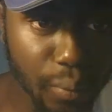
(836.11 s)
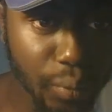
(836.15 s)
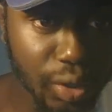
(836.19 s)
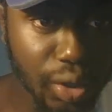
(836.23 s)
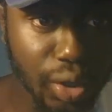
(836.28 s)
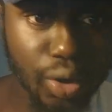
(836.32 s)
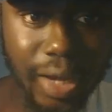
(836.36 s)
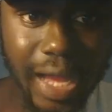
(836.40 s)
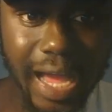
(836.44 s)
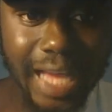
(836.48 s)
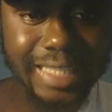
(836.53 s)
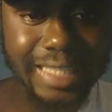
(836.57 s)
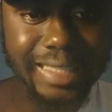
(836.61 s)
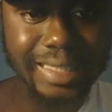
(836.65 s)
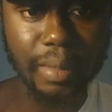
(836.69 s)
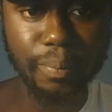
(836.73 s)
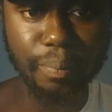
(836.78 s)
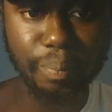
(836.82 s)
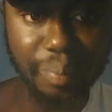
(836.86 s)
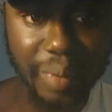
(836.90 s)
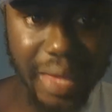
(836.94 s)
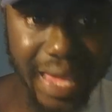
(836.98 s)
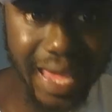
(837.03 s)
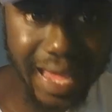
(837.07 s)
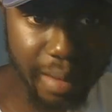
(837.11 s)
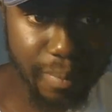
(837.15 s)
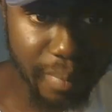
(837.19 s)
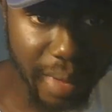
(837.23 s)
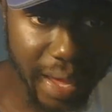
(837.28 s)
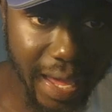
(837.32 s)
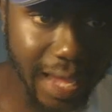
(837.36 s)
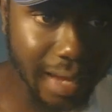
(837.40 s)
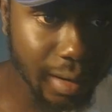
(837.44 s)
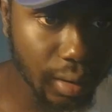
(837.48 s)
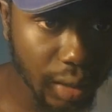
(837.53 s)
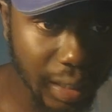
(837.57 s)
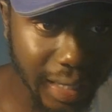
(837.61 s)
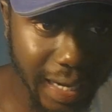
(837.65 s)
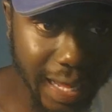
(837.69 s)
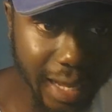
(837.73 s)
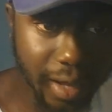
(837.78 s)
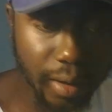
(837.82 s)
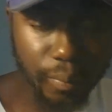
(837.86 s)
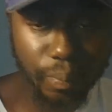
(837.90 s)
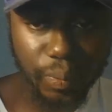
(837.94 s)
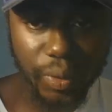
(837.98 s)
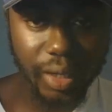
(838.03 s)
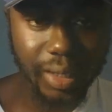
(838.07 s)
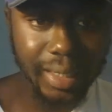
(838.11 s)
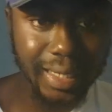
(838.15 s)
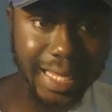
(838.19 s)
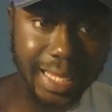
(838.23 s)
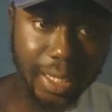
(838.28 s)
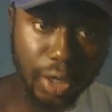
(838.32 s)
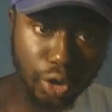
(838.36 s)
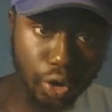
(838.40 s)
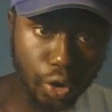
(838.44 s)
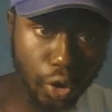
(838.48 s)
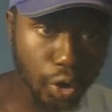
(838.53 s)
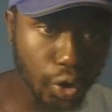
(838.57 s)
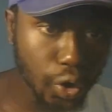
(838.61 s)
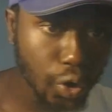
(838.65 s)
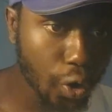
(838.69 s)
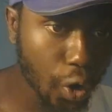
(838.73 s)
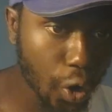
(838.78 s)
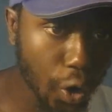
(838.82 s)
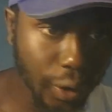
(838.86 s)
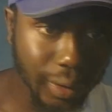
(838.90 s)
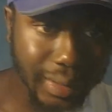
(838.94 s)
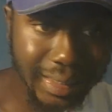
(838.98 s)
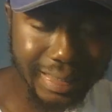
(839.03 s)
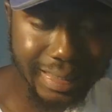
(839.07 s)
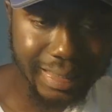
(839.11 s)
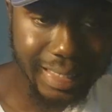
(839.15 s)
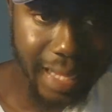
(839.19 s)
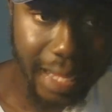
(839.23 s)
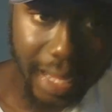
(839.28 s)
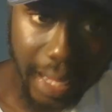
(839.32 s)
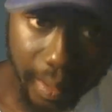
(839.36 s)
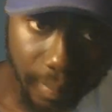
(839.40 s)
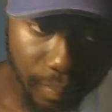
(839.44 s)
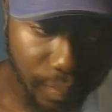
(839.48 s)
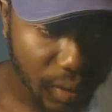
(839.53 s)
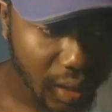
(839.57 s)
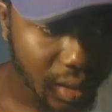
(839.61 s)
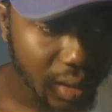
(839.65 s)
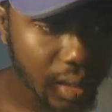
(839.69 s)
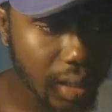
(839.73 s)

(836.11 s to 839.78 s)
when you guys big man leaning on you all the time,